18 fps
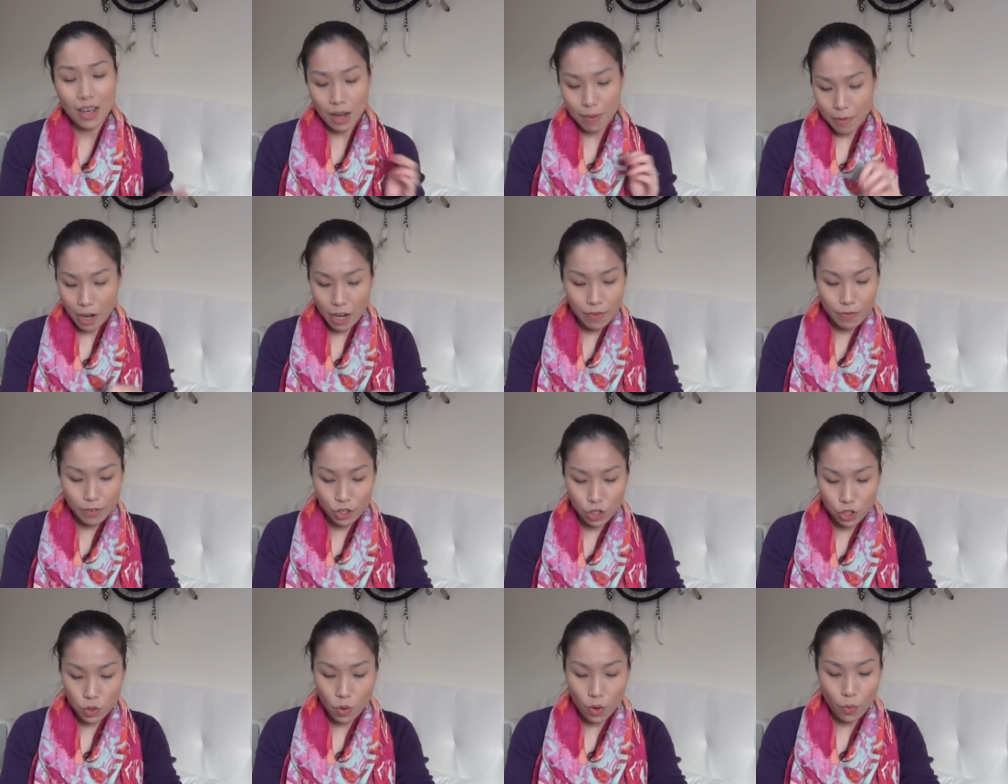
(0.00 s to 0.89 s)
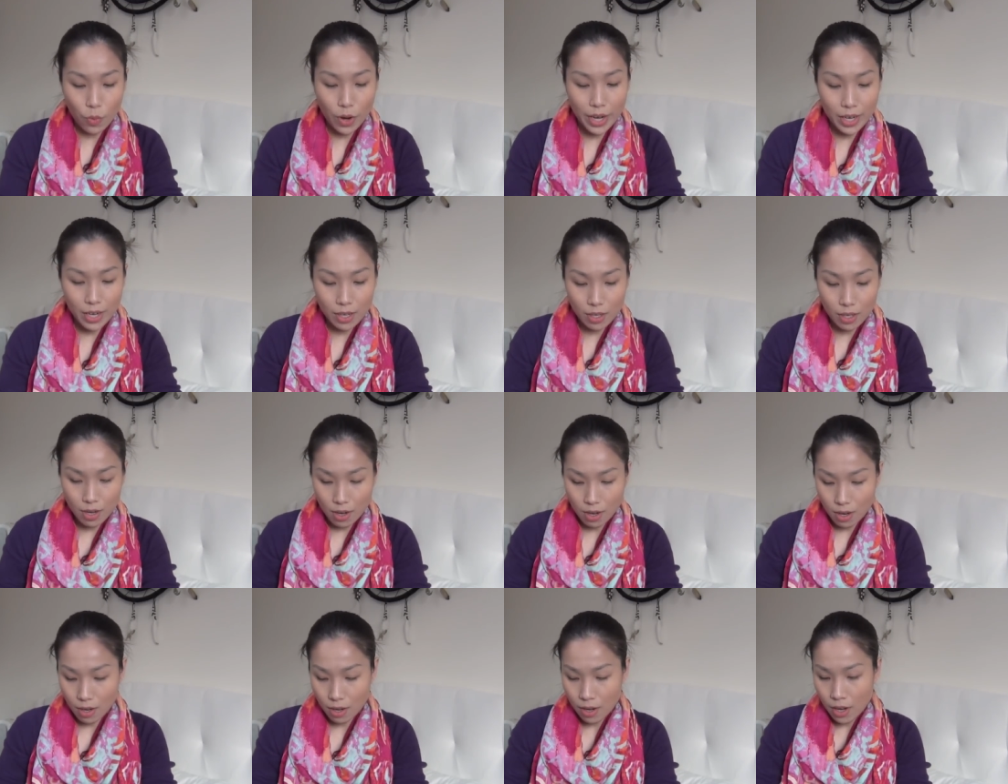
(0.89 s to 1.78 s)
I'm not even sure when
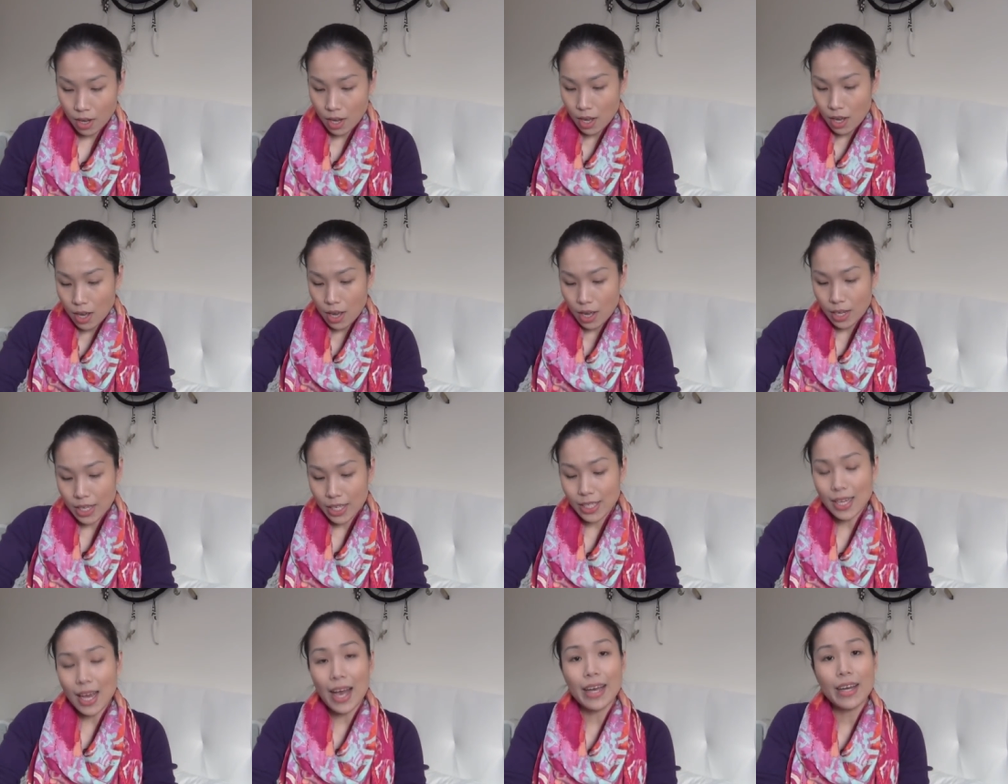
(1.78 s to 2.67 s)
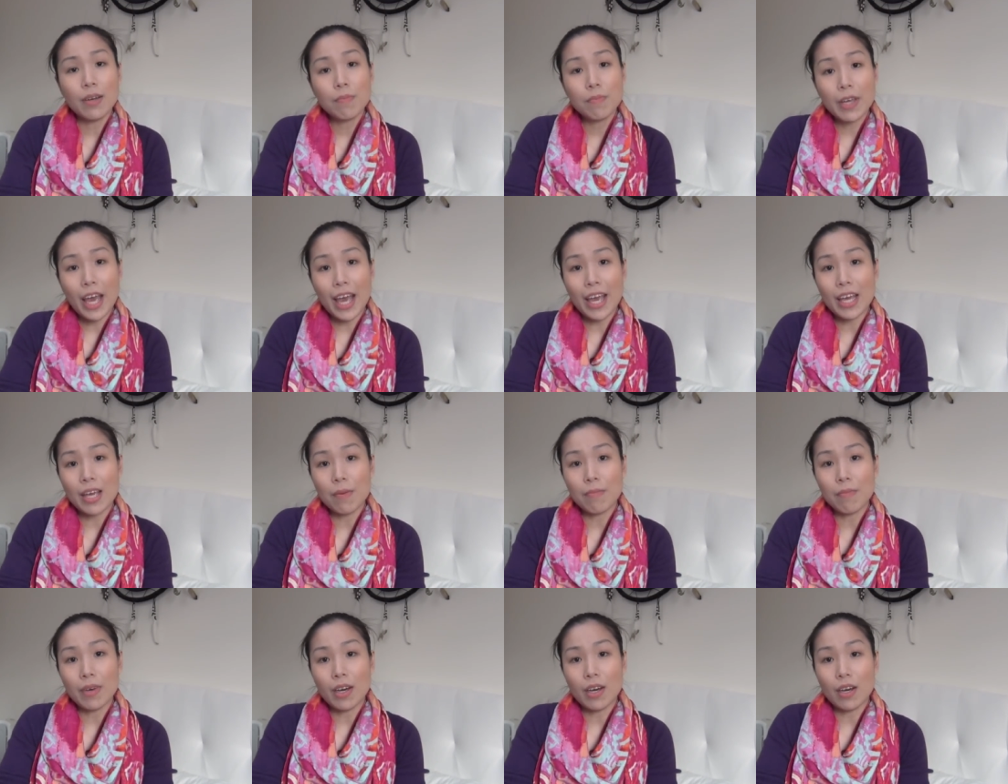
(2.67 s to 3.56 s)
the these item
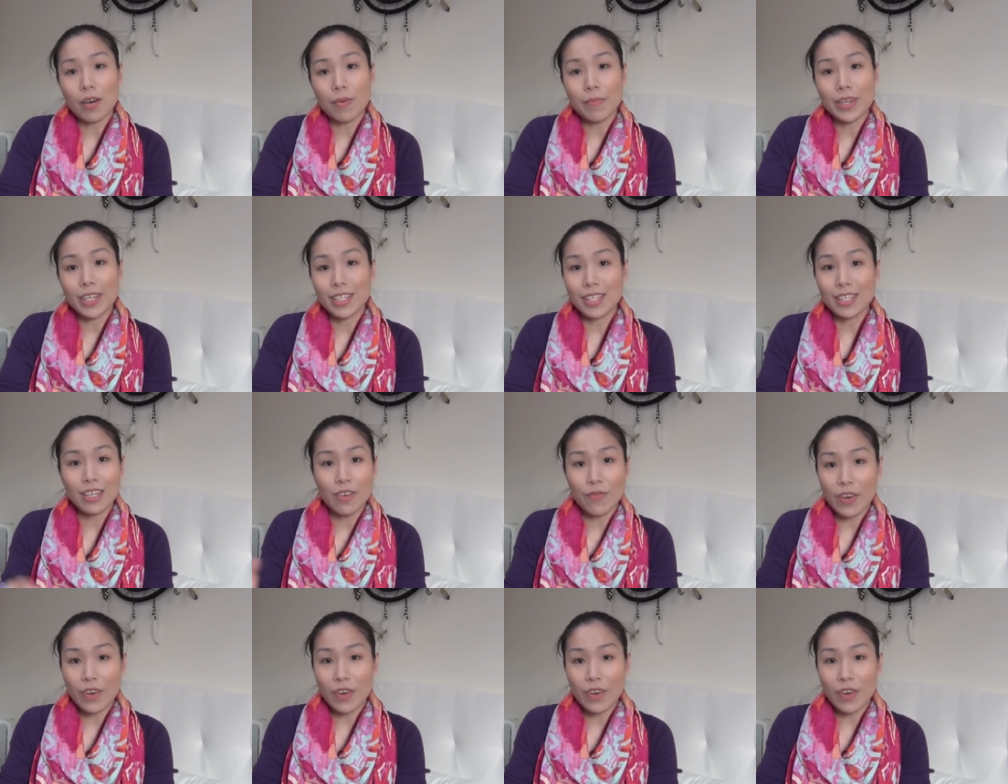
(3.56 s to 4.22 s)
came. Um, it doesn't